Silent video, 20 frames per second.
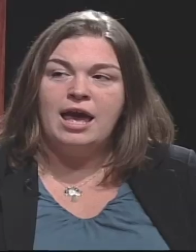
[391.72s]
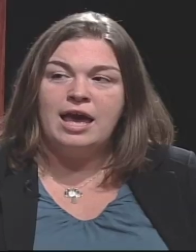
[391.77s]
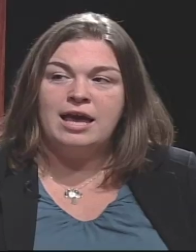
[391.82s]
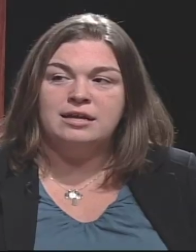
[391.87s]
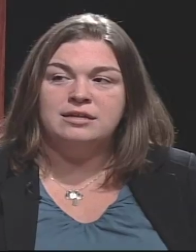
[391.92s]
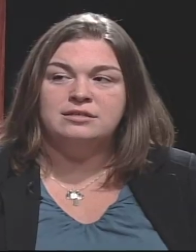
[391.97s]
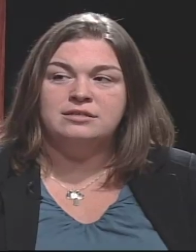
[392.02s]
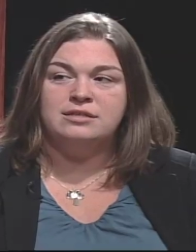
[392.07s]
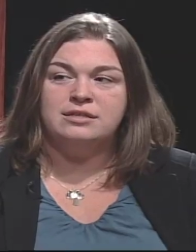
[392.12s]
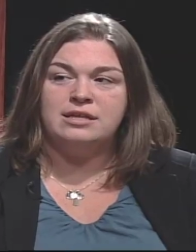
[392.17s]

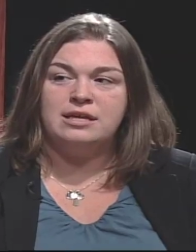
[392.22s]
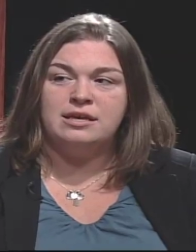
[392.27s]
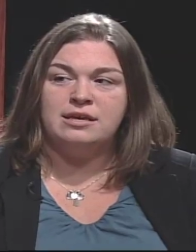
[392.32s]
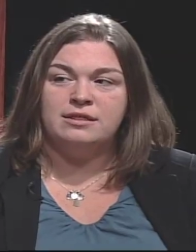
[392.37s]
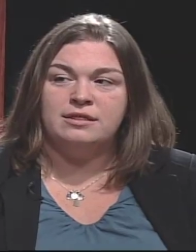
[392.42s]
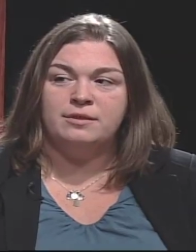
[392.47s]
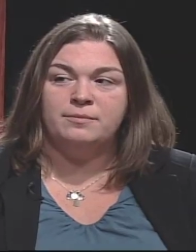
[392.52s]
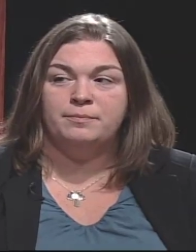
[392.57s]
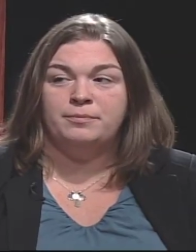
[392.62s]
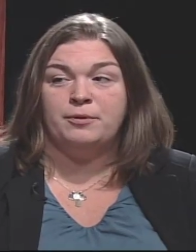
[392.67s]
as the,
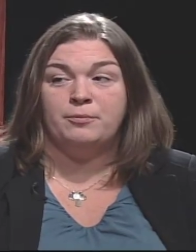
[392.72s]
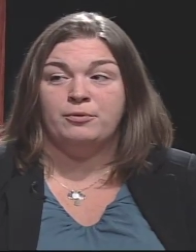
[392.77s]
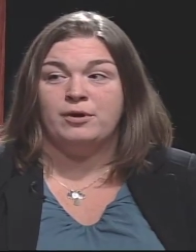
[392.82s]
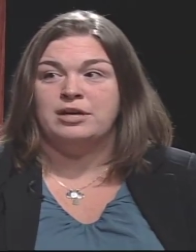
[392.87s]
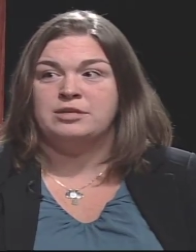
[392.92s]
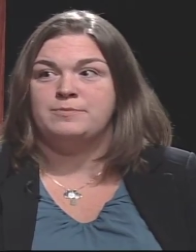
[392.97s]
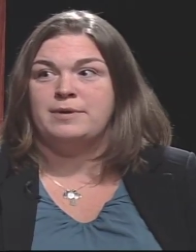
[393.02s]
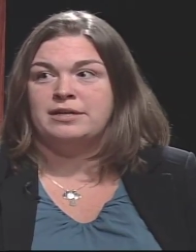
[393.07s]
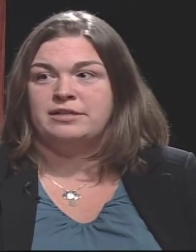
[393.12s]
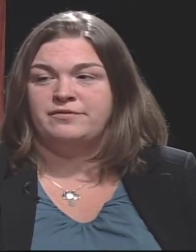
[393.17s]
the, the
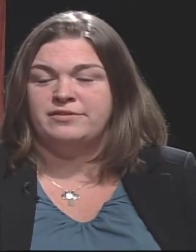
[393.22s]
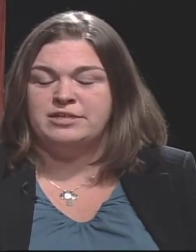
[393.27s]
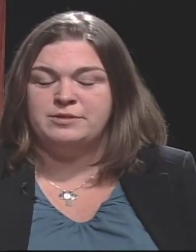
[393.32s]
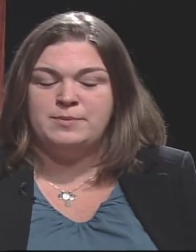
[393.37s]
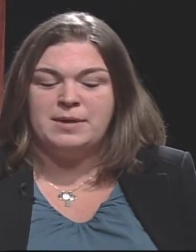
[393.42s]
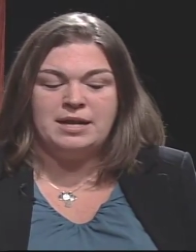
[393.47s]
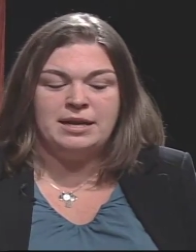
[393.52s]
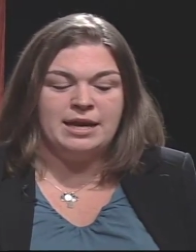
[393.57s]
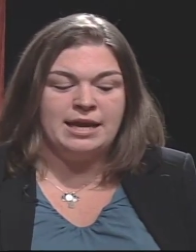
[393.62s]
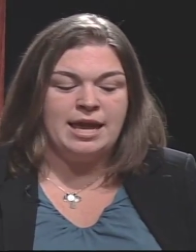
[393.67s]
prospect of
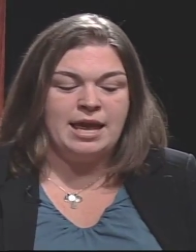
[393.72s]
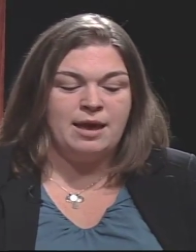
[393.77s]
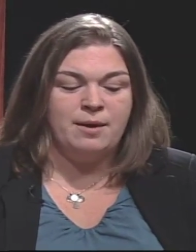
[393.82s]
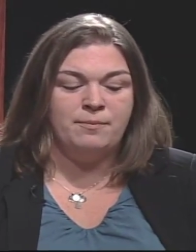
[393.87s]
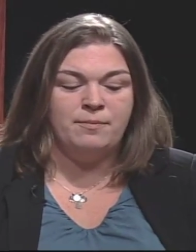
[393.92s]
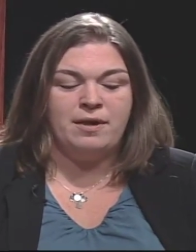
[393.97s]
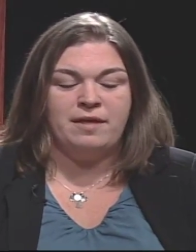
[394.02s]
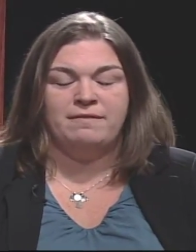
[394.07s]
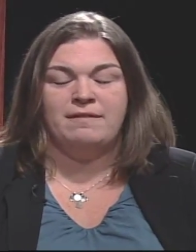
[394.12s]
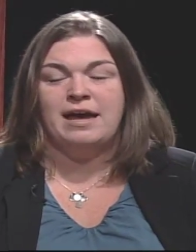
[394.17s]
expanding
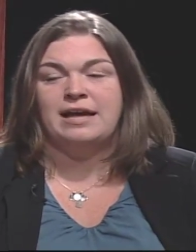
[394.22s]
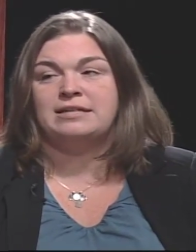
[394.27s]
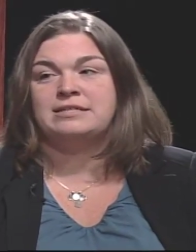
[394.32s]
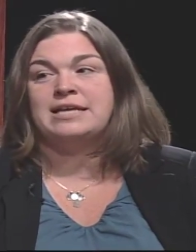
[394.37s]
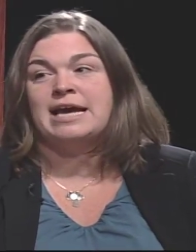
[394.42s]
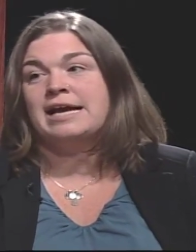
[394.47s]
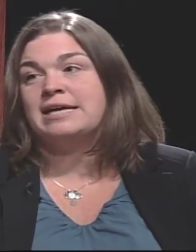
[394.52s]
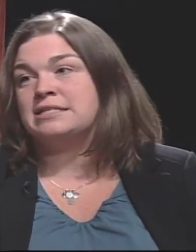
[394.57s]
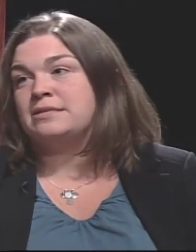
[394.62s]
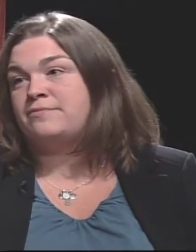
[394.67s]
HIMP, and that's
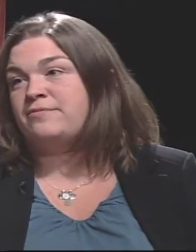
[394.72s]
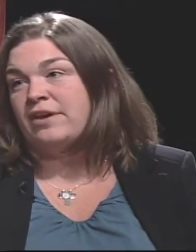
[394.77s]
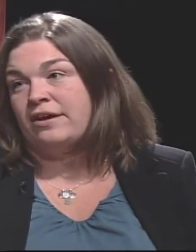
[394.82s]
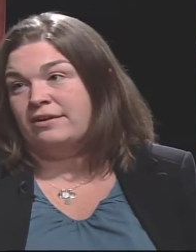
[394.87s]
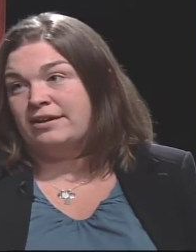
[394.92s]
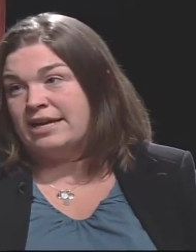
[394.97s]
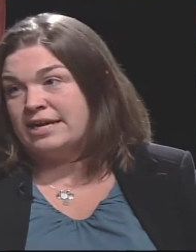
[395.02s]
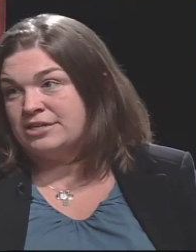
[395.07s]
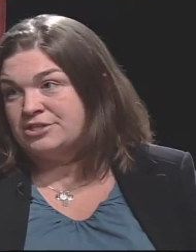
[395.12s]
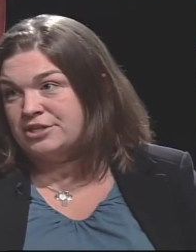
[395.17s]
HACCP
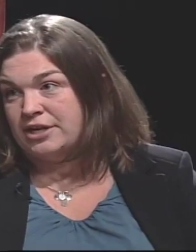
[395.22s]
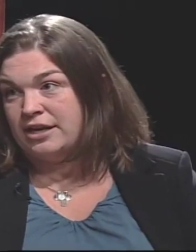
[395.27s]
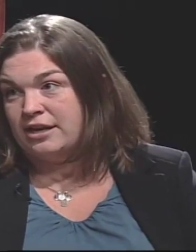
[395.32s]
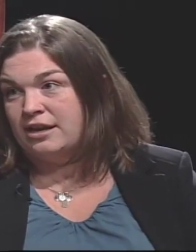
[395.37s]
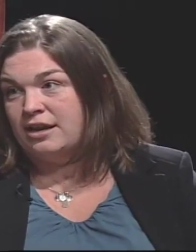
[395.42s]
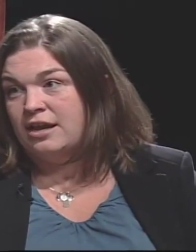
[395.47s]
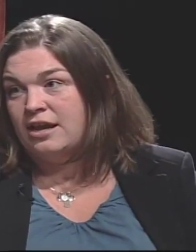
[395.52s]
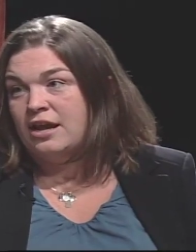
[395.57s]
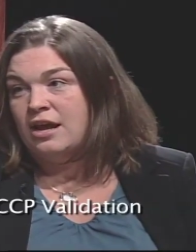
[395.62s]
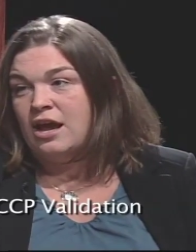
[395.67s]
validation.
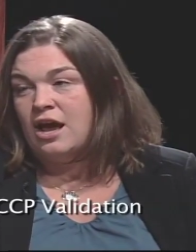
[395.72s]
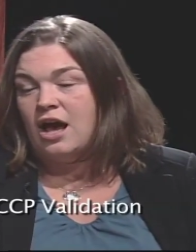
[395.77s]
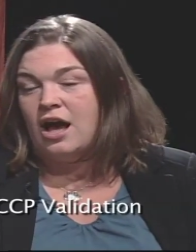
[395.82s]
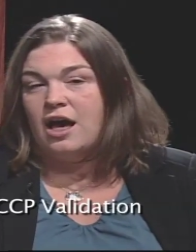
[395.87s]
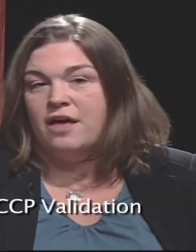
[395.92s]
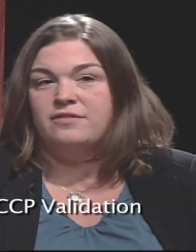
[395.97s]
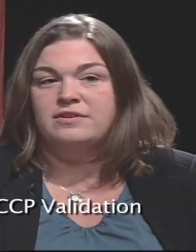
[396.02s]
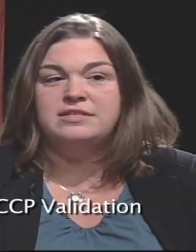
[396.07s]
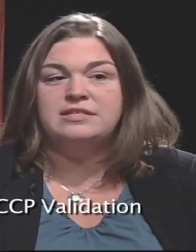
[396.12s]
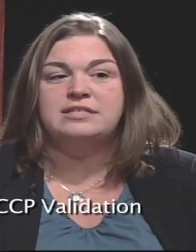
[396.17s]

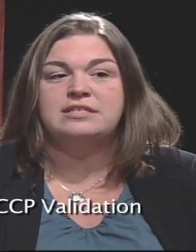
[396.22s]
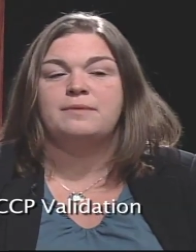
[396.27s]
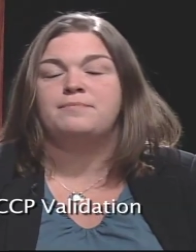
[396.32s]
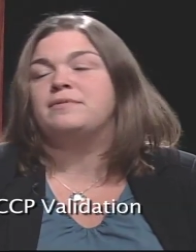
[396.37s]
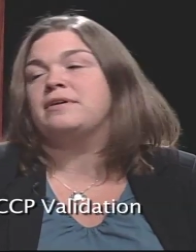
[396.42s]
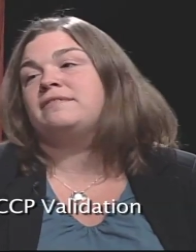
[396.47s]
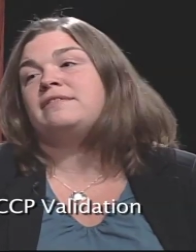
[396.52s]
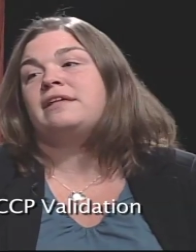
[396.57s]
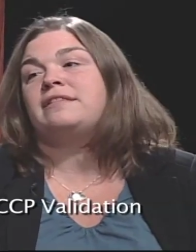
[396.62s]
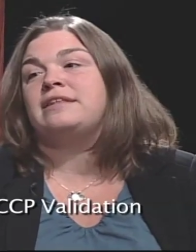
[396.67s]
Uh, this is
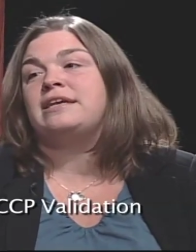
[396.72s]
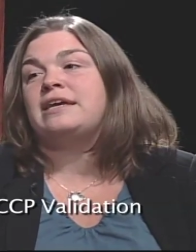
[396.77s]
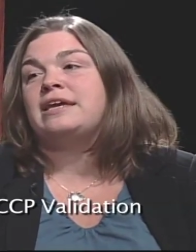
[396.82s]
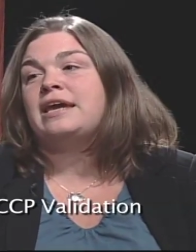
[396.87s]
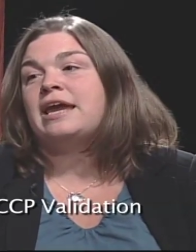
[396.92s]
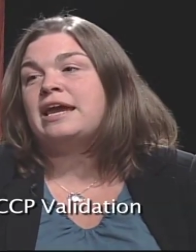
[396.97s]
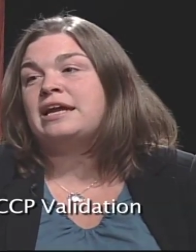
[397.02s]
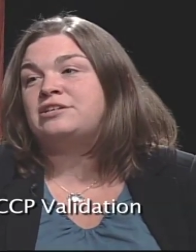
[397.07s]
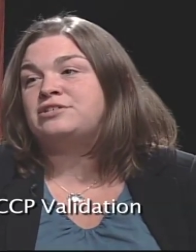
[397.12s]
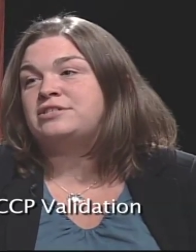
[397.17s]
something that
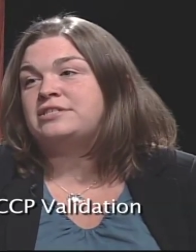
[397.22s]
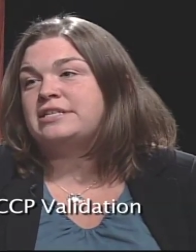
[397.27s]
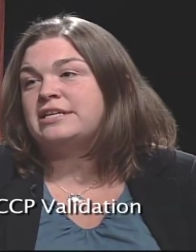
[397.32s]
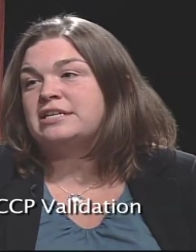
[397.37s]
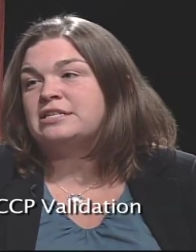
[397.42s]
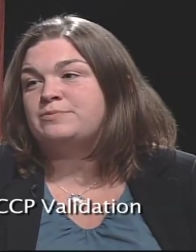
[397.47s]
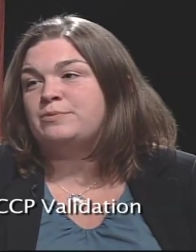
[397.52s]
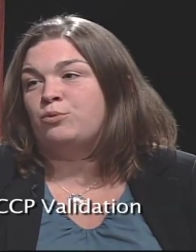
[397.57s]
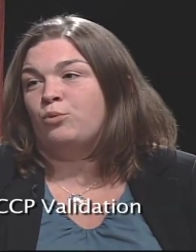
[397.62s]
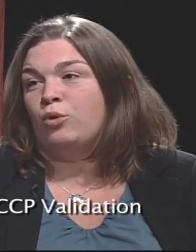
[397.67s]
the agency
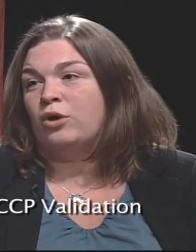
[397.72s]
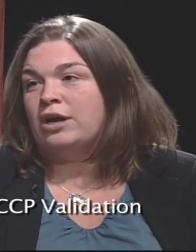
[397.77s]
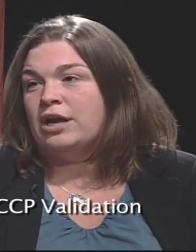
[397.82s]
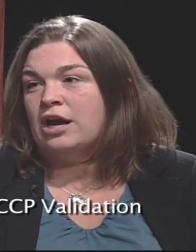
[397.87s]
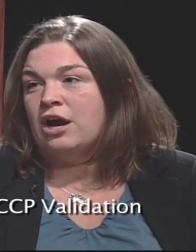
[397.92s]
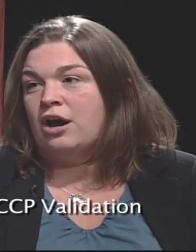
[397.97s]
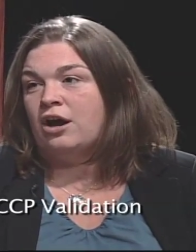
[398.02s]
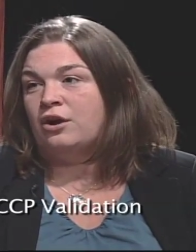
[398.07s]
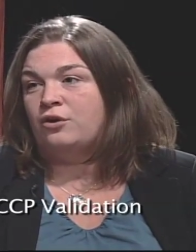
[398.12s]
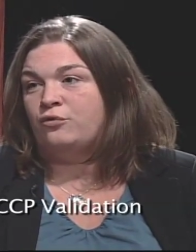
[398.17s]
has been
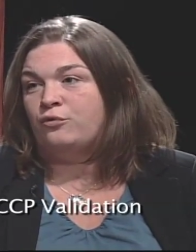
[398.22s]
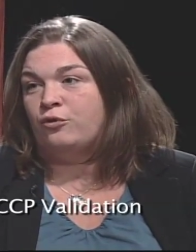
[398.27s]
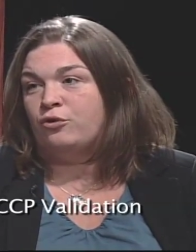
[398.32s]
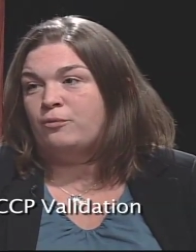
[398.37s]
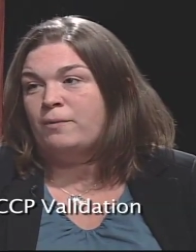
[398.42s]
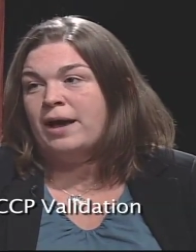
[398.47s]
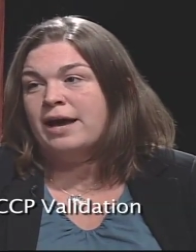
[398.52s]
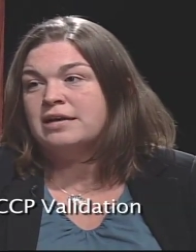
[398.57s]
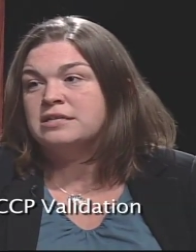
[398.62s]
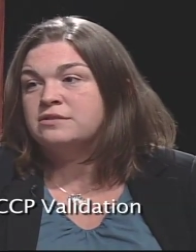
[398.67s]
working on for the
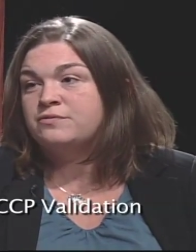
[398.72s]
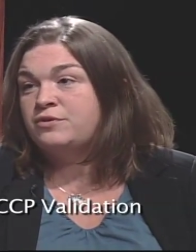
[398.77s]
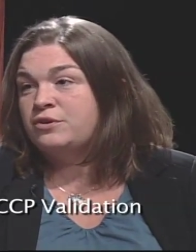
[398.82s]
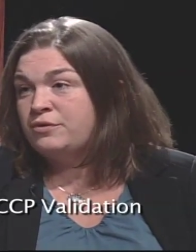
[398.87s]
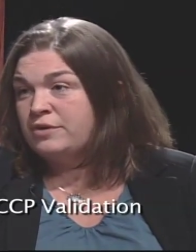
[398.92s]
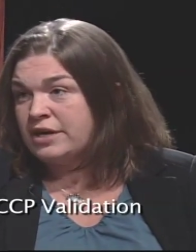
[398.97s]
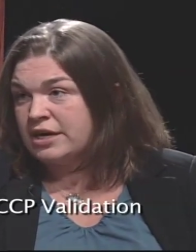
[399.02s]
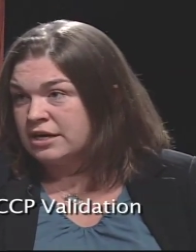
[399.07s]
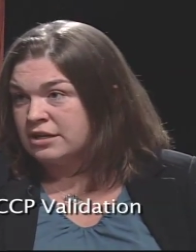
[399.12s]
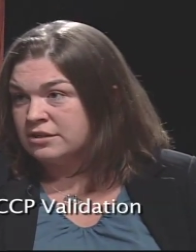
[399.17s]
past few
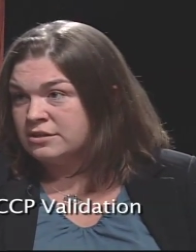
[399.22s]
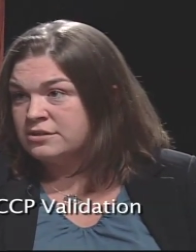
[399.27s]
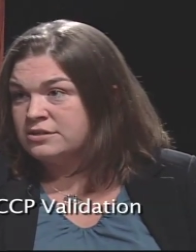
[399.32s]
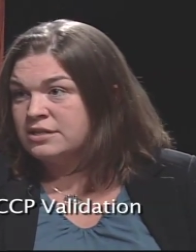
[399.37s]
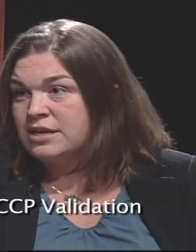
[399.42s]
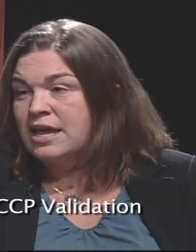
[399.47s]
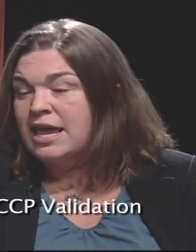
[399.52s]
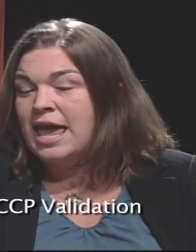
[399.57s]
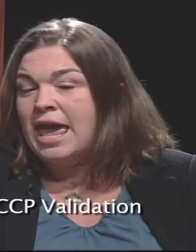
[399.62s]
years.